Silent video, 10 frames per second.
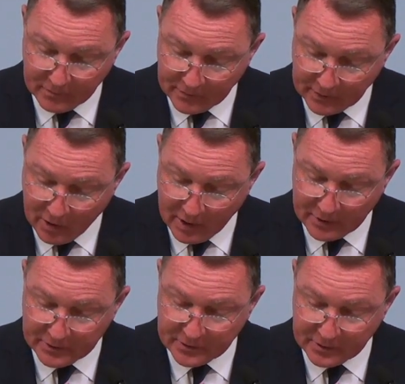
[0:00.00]
the
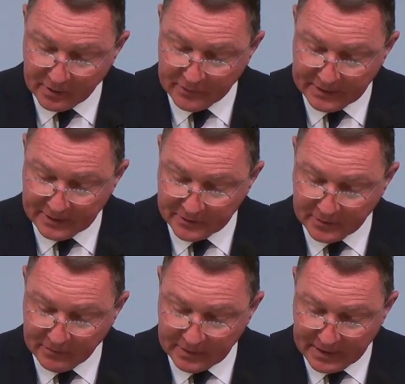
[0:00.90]
gods of
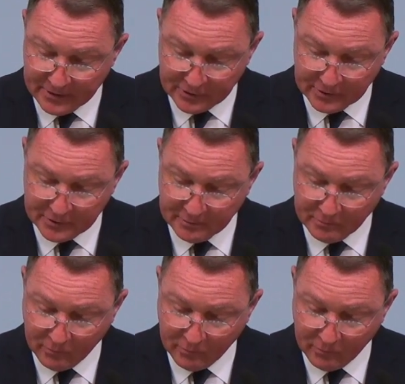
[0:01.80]
these nations,